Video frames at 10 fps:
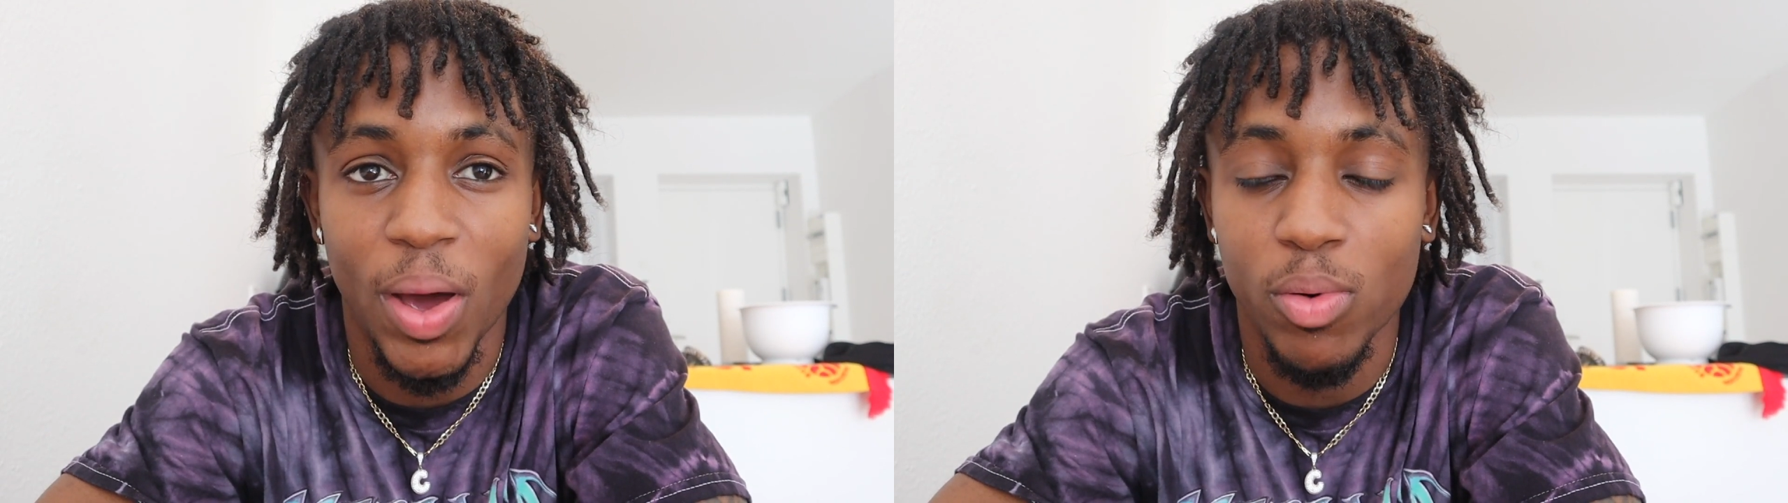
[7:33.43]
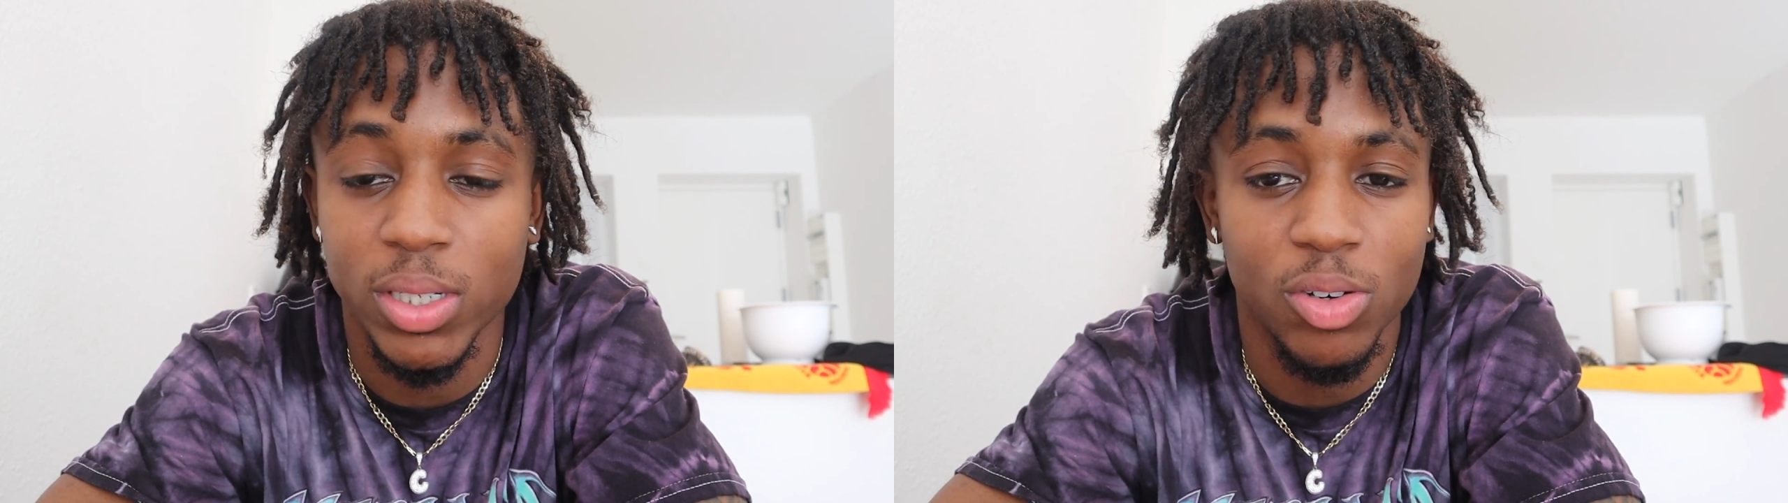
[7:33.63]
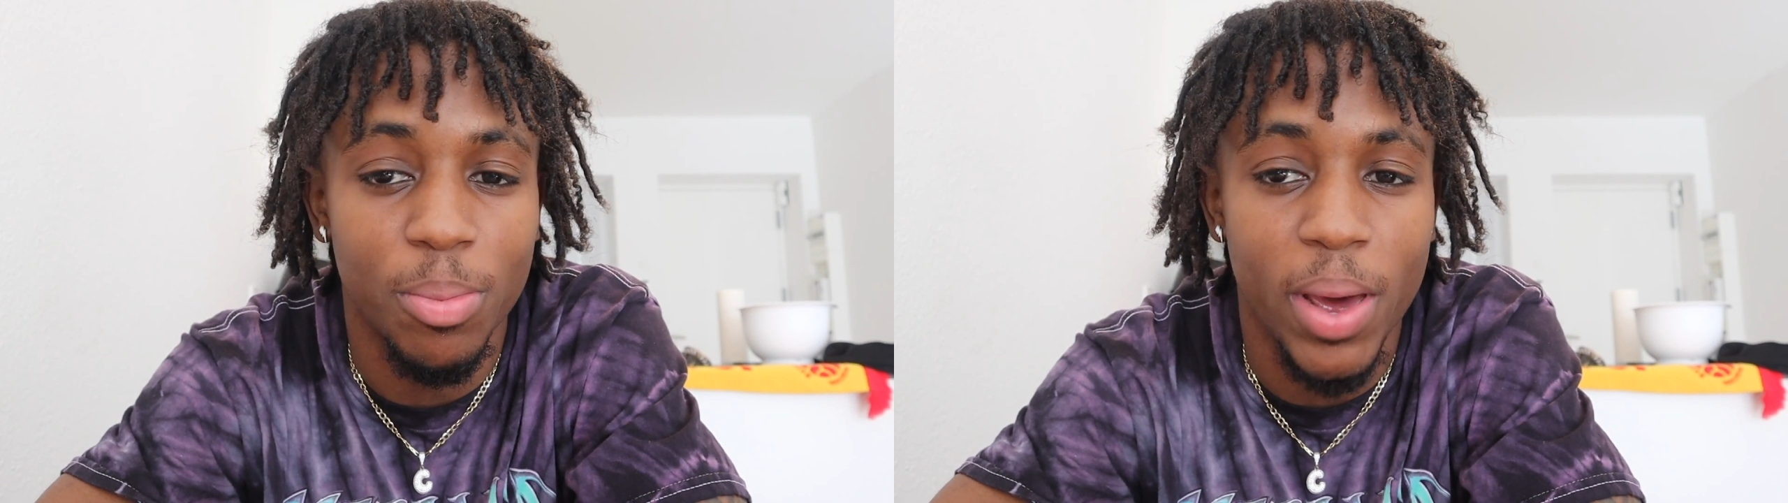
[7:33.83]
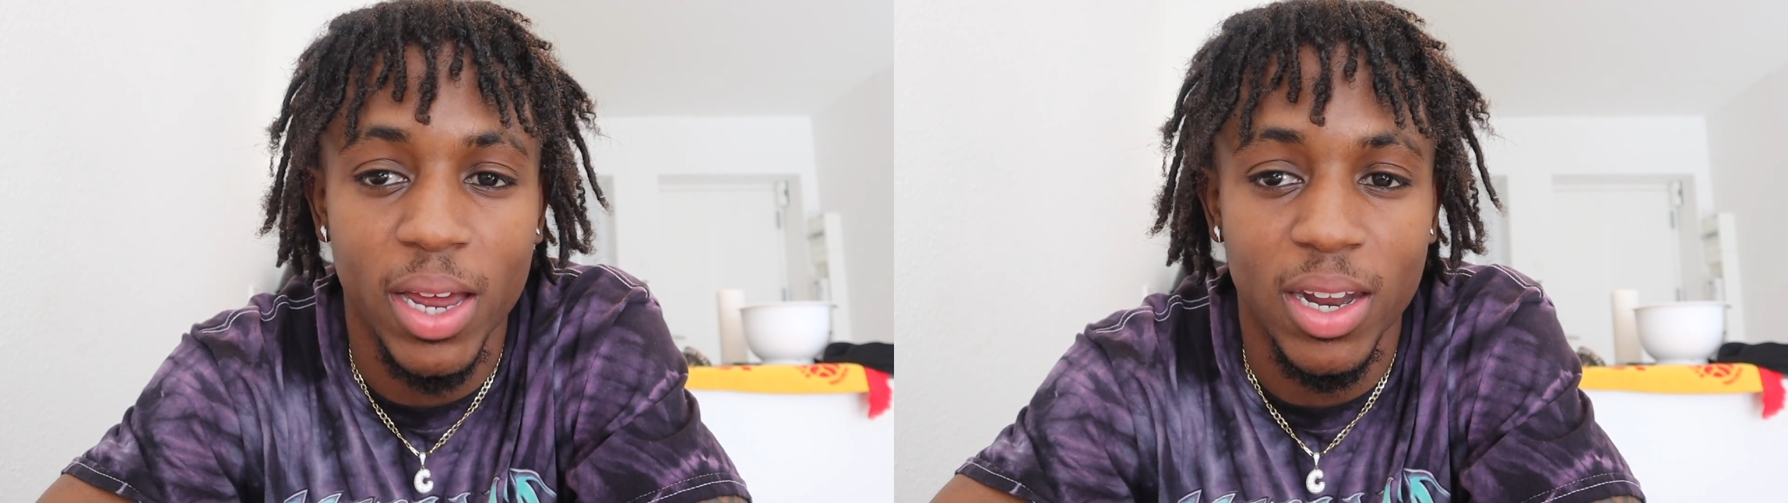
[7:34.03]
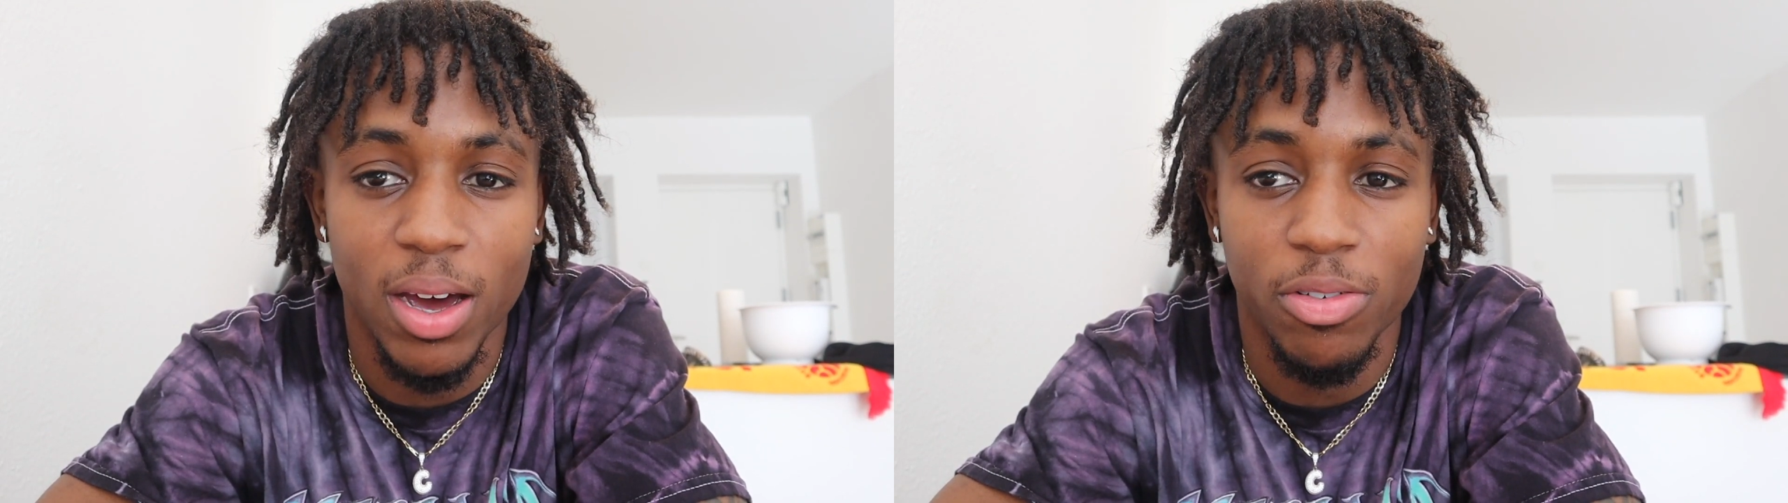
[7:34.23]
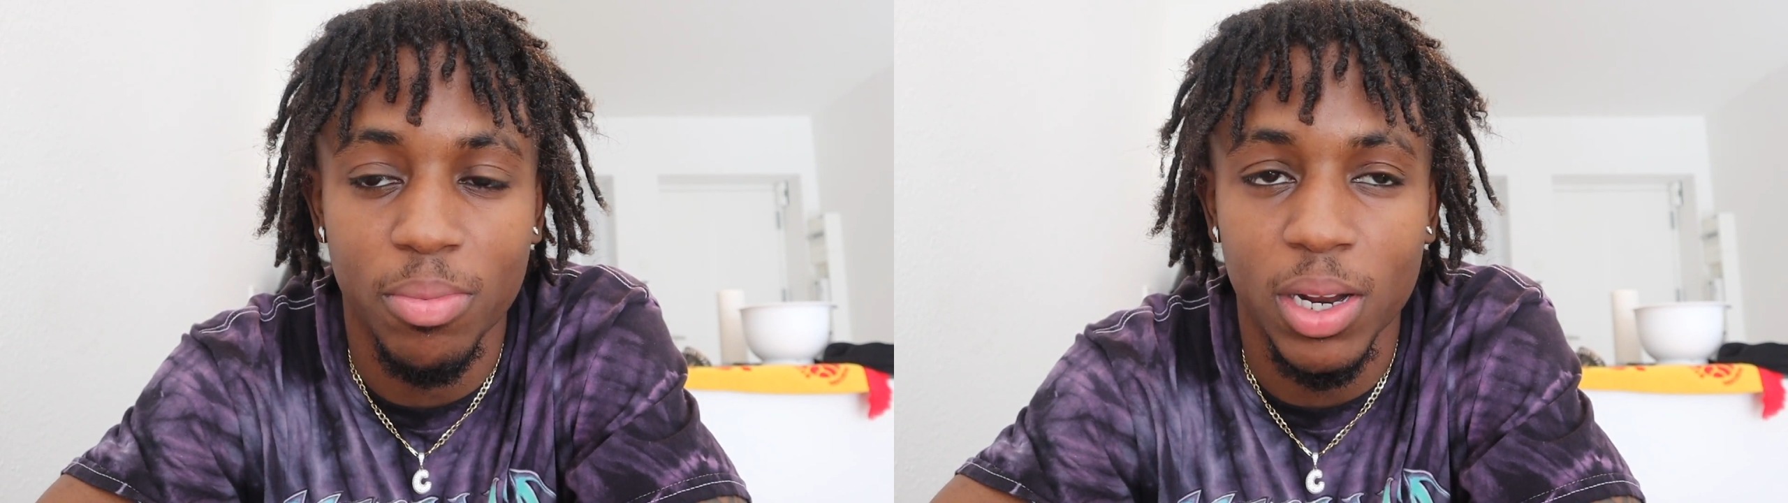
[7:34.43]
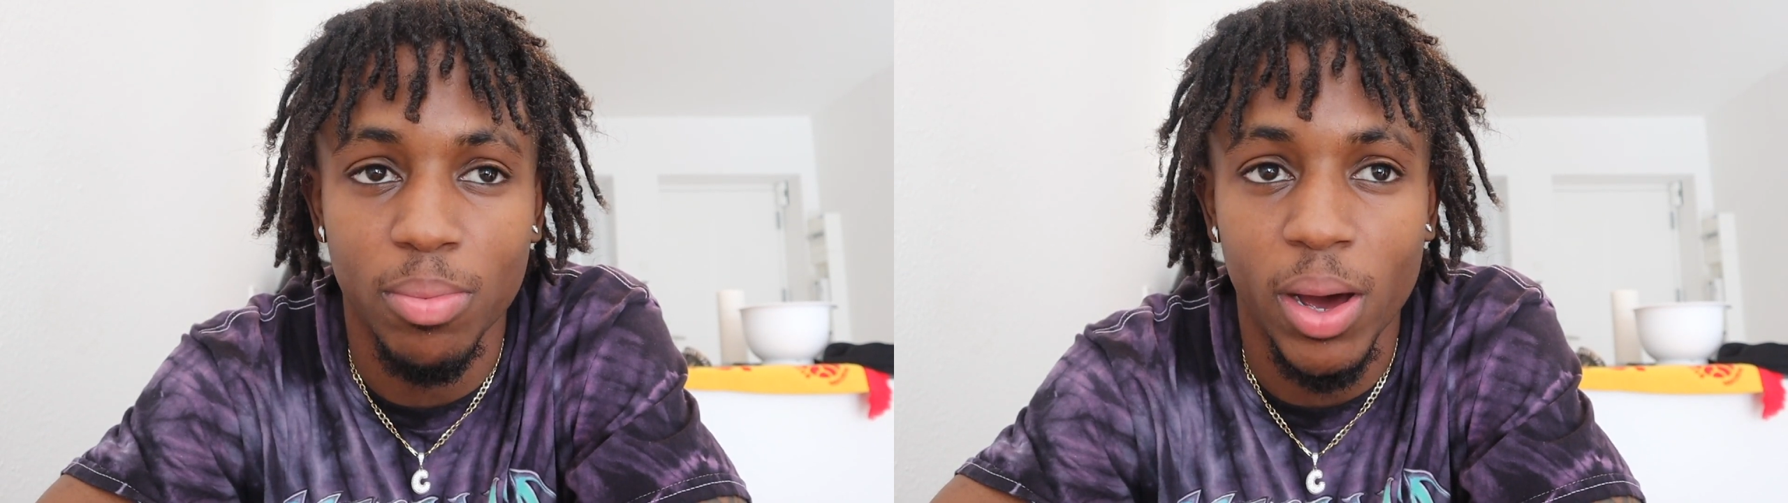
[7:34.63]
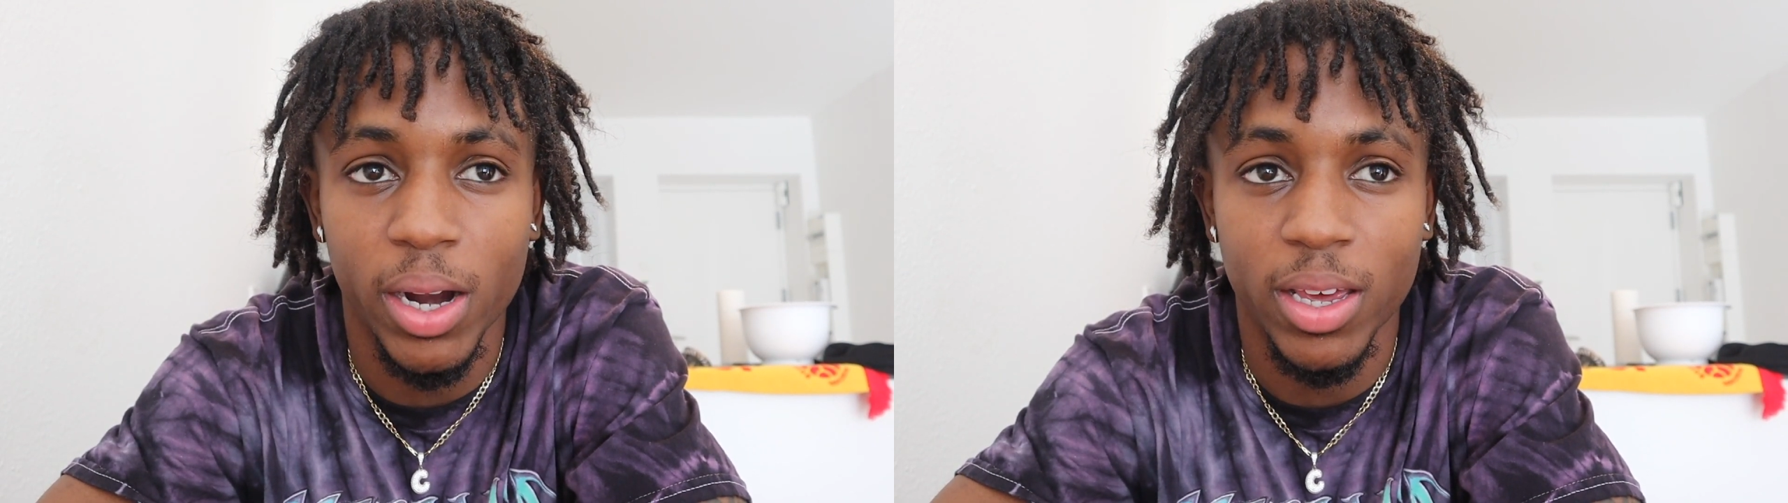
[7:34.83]
I wasn't gonna back down from
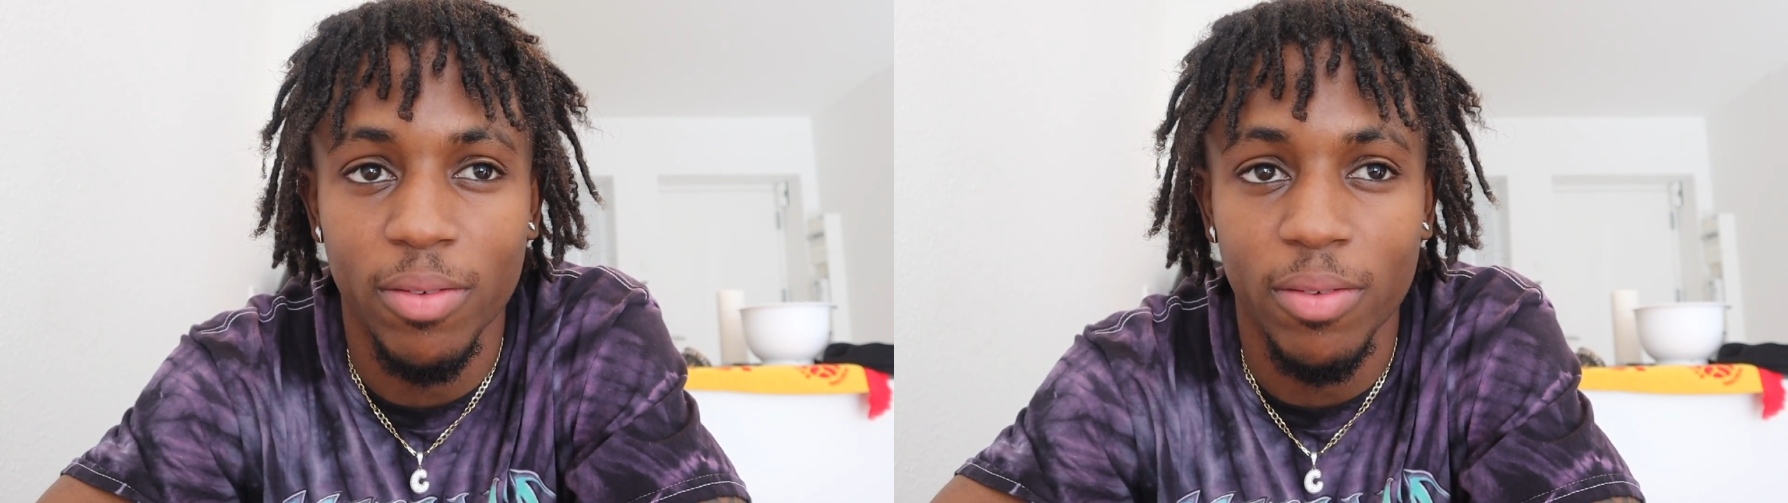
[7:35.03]
anybody.